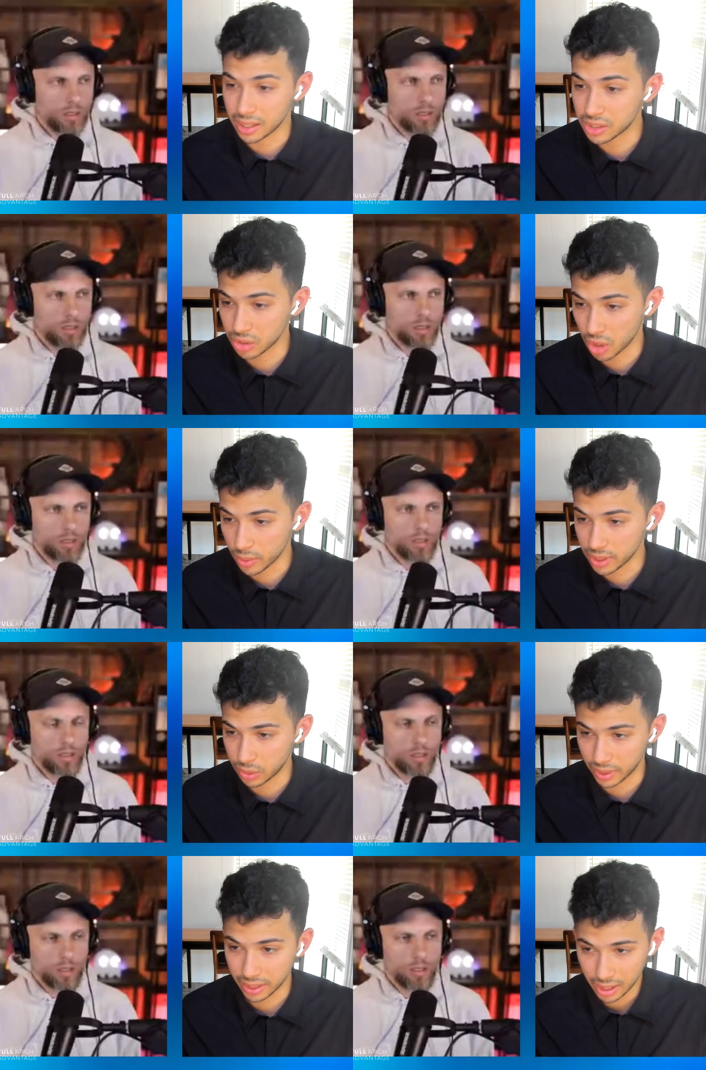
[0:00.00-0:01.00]
Speaker 1: needs to go
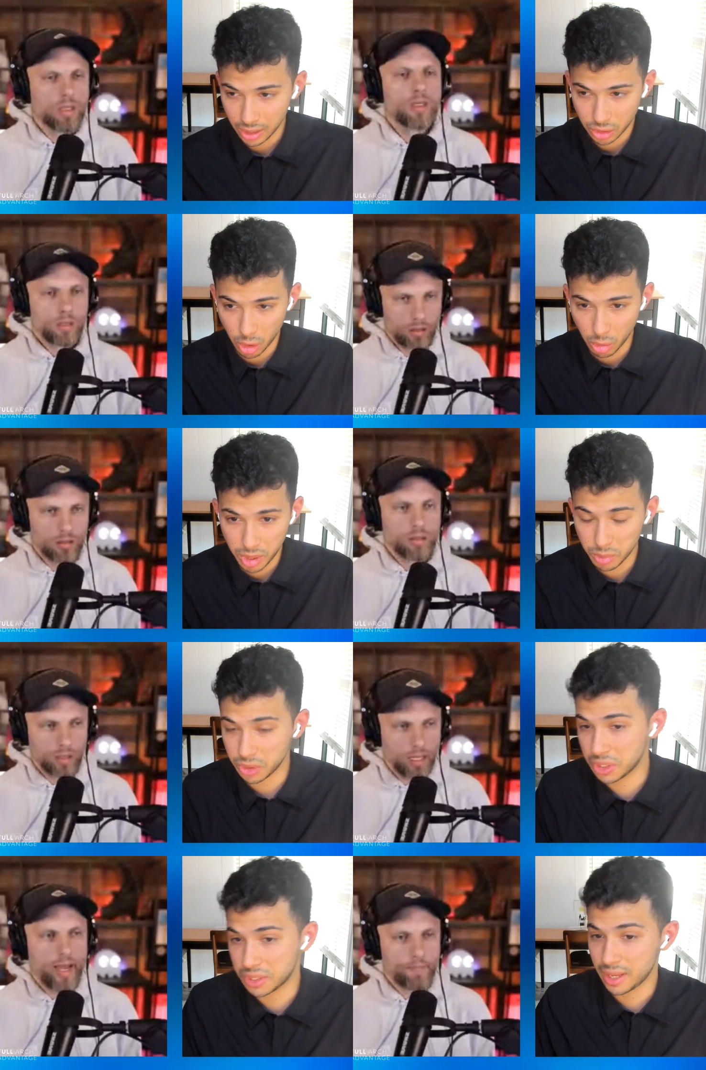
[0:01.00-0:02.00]
into it. So people
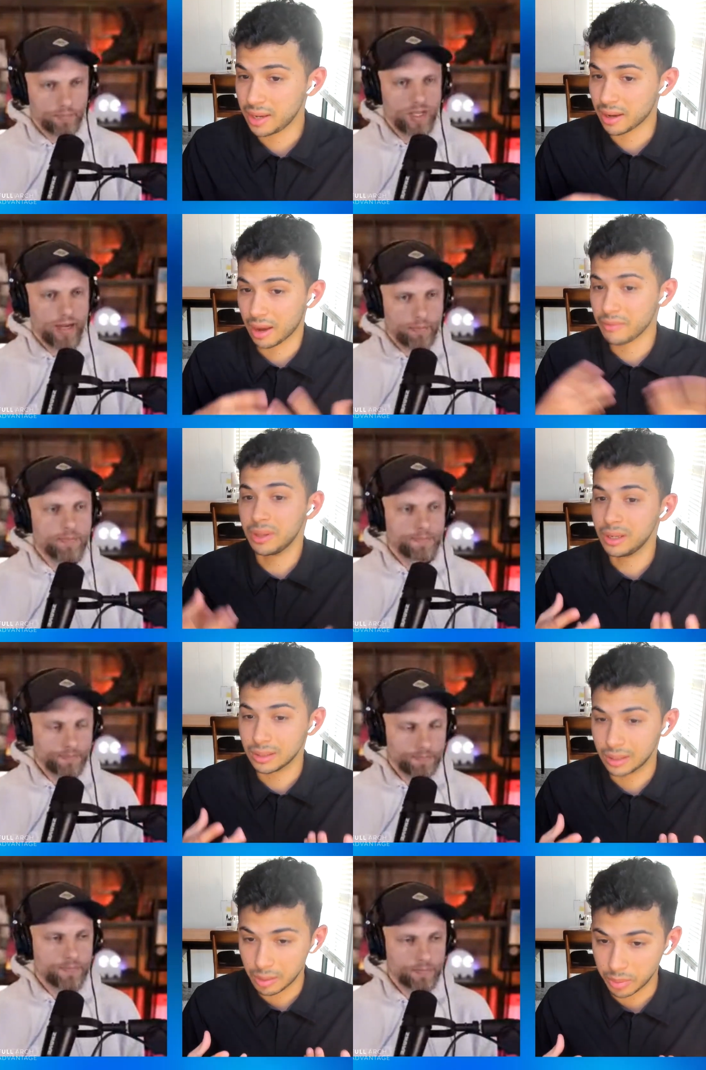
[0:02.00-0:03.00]
just yeah, think everything yeah. is
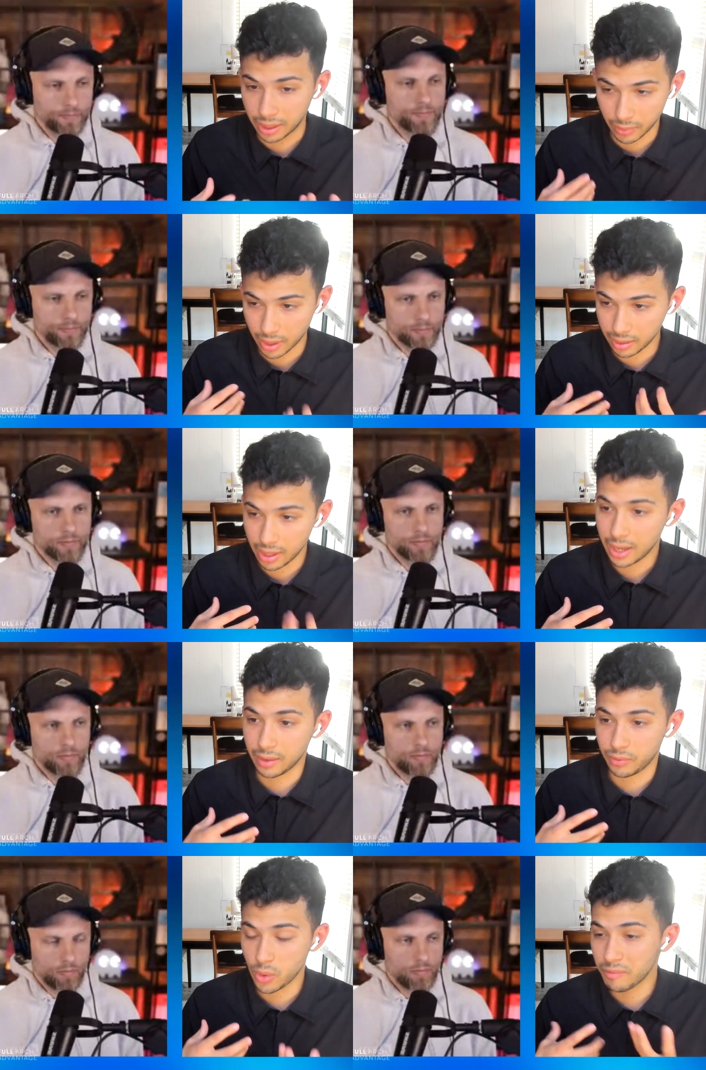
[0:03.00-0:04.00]
an implant, right?
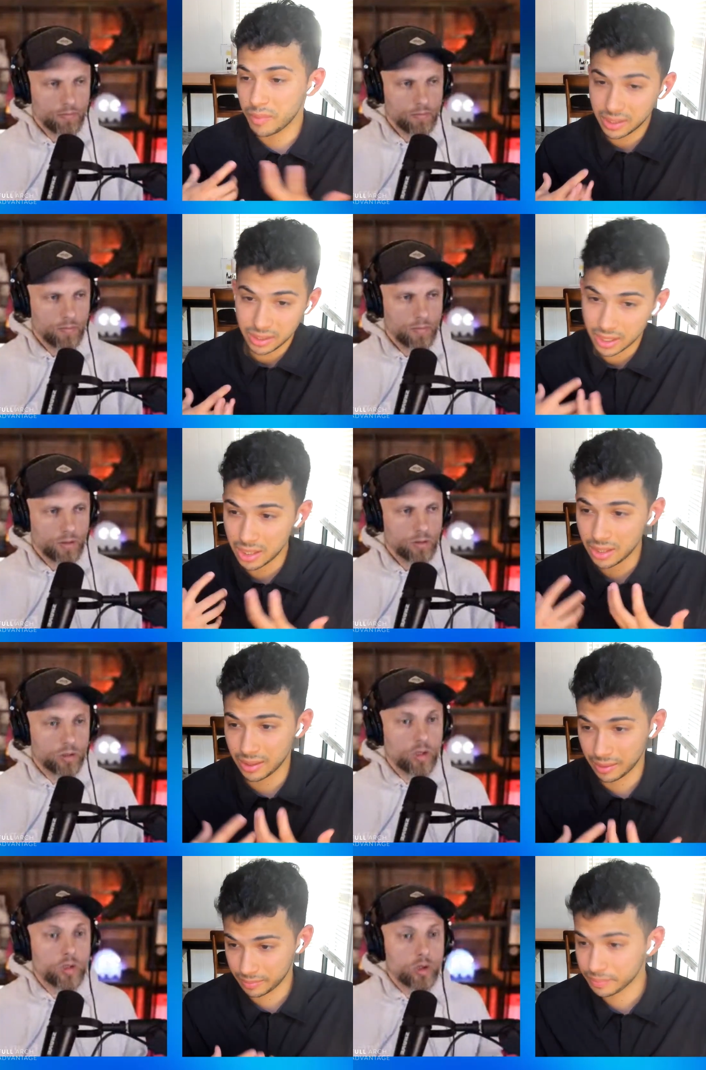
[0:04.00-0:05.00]
If you have missing teeth,
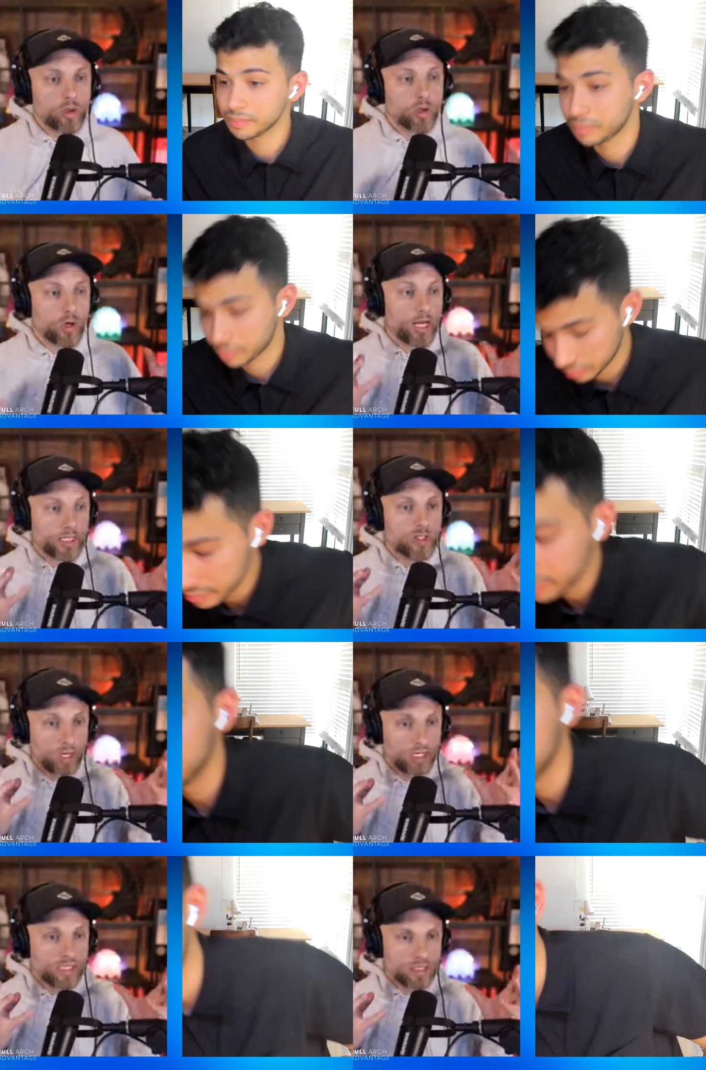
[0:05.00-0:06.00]
Speaker 2: there's also trust.
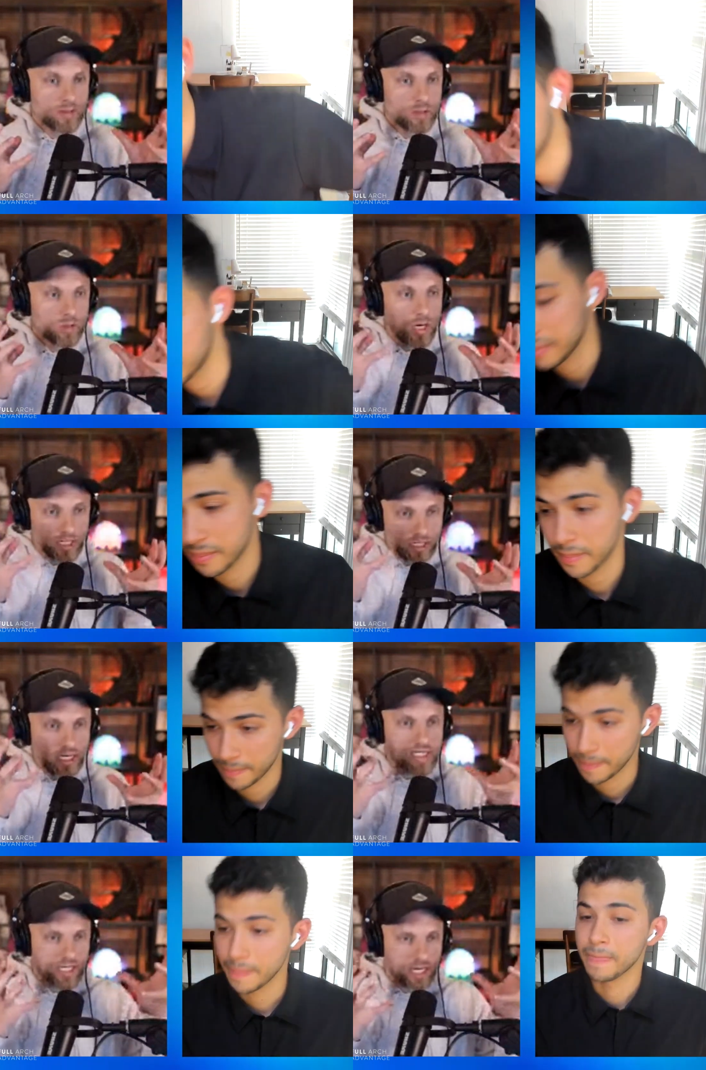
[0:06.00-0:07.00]
Trust is trust
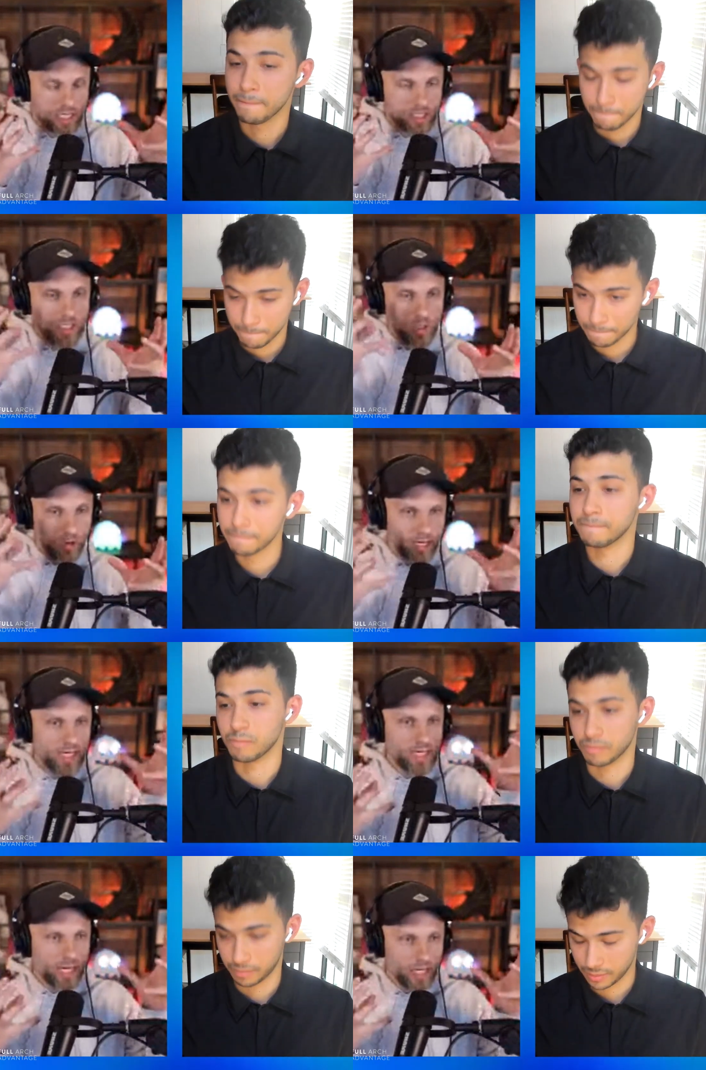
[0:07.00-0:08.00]
and education go
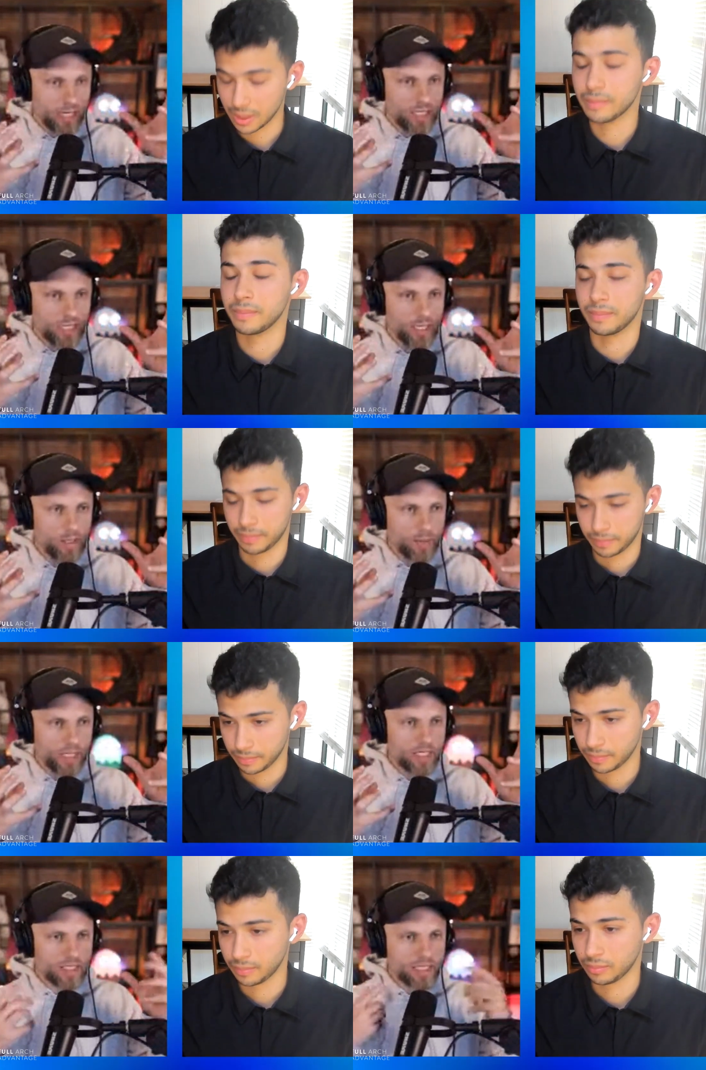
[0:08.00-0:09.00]
hand in hand
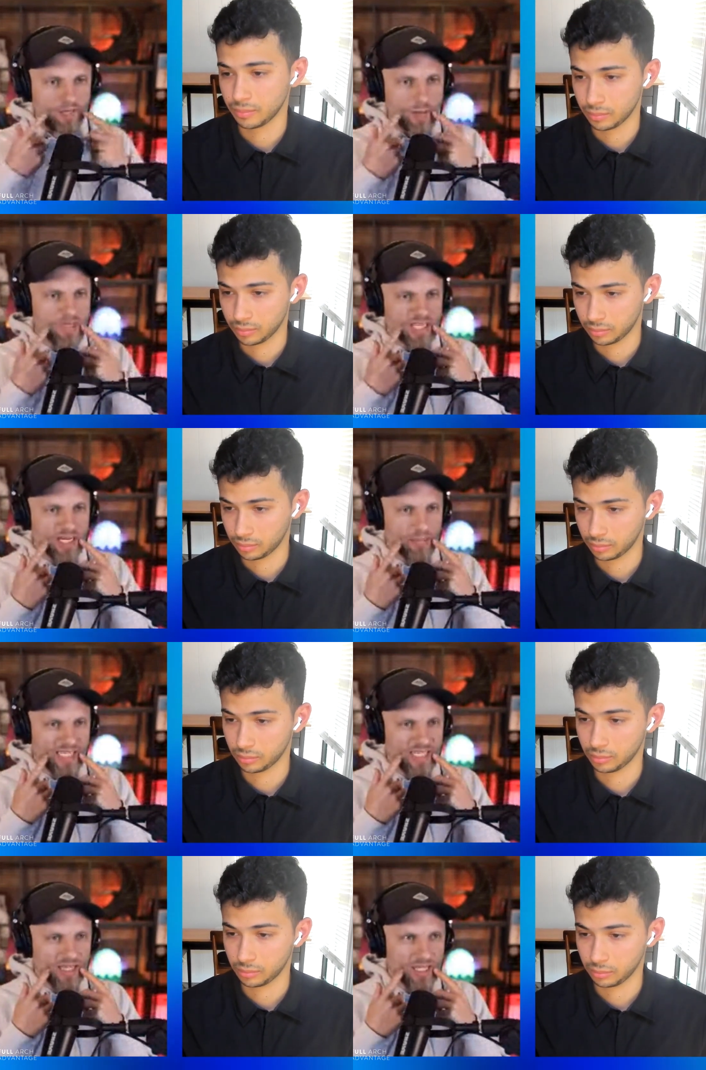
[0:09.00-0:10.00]
because if I'm just getting
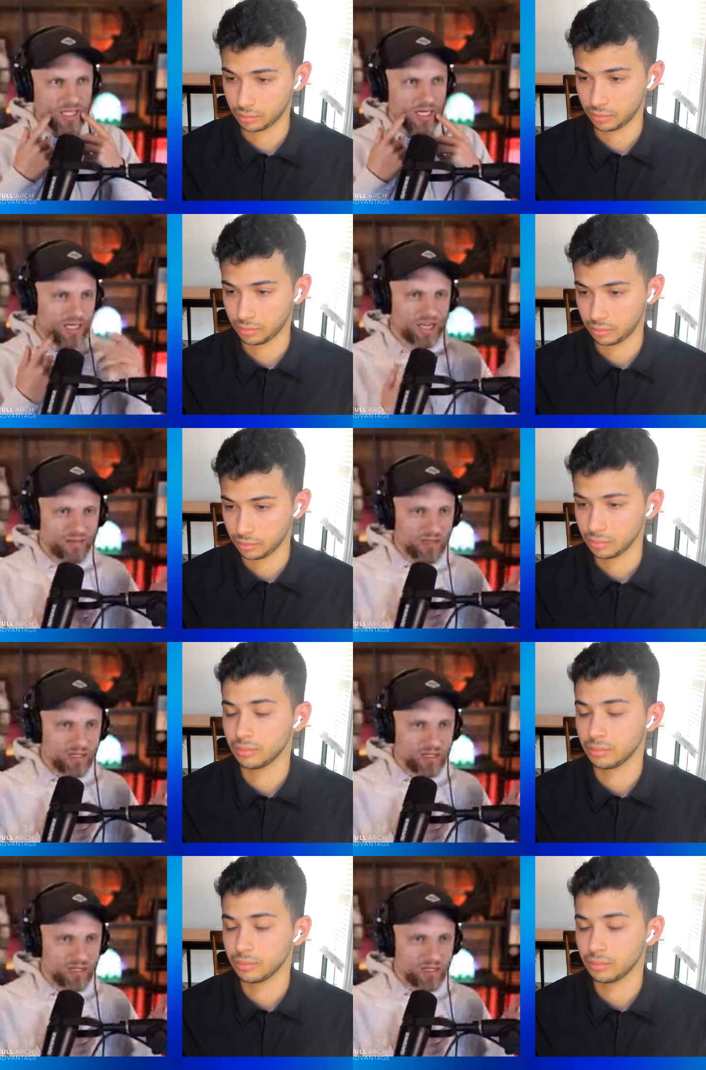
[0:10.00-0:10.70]
my teeth clean and you have